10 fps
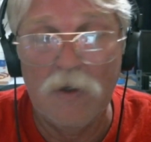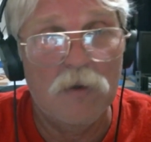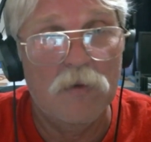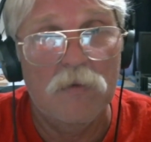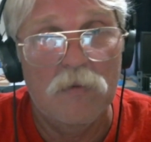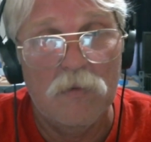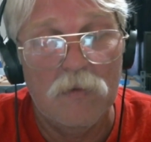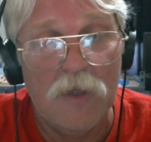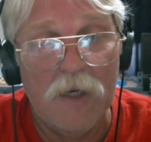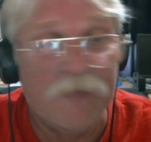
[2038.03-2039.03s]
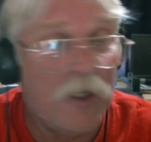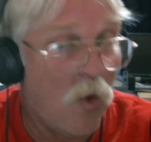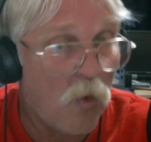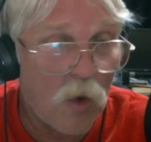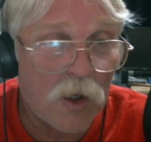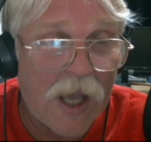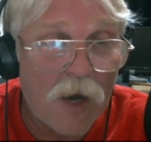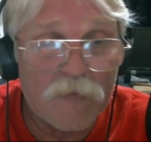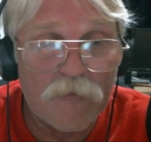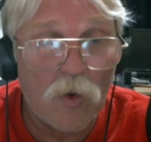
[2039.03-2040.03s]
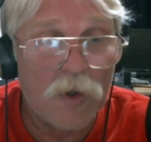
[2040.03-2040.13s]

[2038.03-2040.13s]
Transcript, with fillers: uh, if they don't work out for